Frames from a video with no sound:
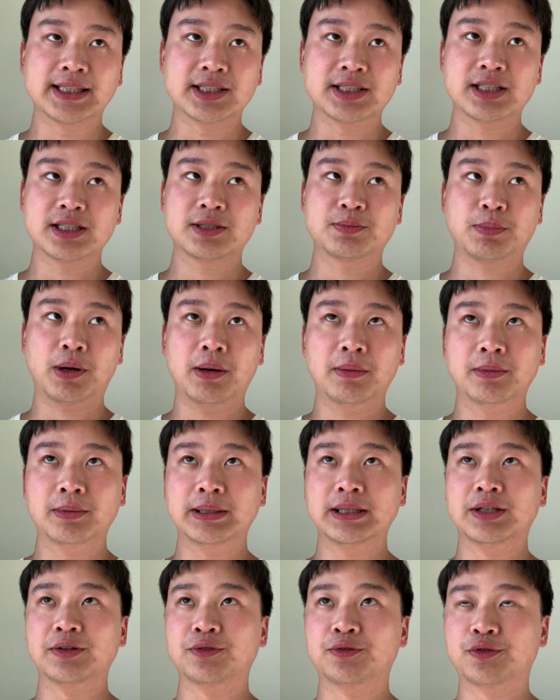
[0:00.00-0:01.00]
this is
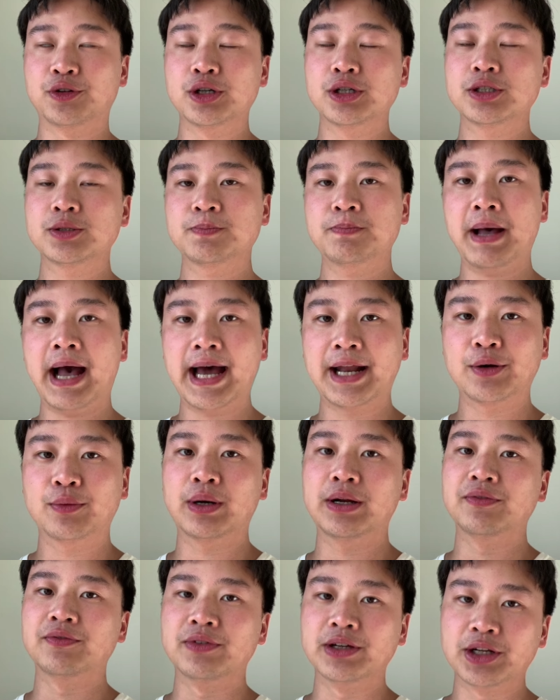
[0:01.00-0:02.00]
probably the first
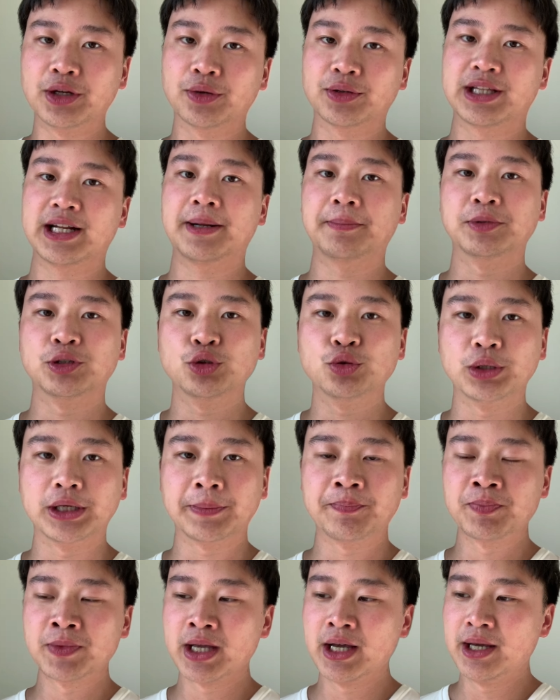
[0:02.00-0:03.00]
Panerai video that I'm
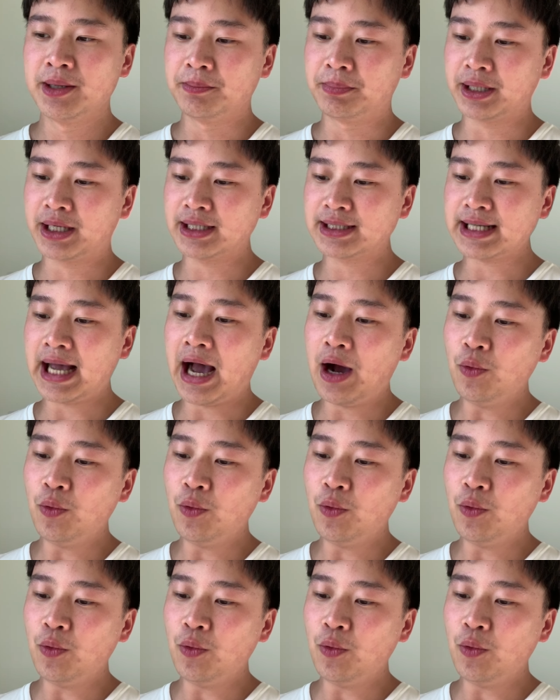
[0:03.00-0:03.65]
doing because I